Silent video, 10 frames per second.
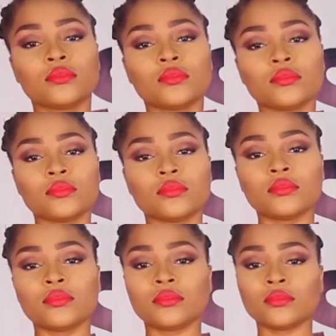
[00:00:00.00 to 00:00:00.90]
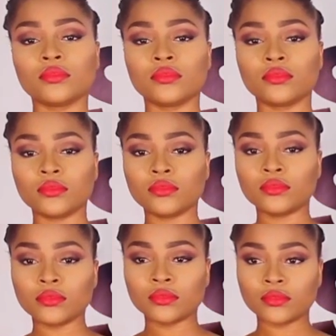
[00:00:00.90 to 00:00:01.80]

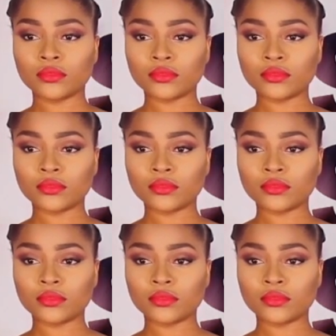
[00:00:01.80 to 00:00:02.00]
(silent)